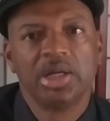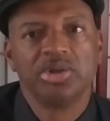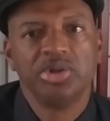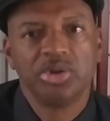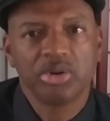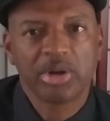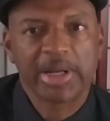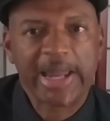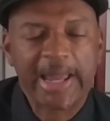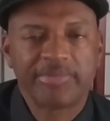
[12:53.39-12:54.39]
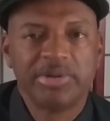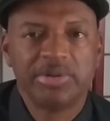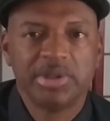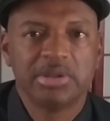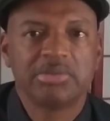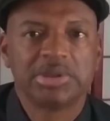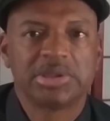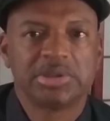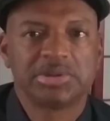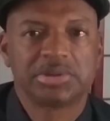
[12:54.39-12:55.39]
You're going to have to deal with those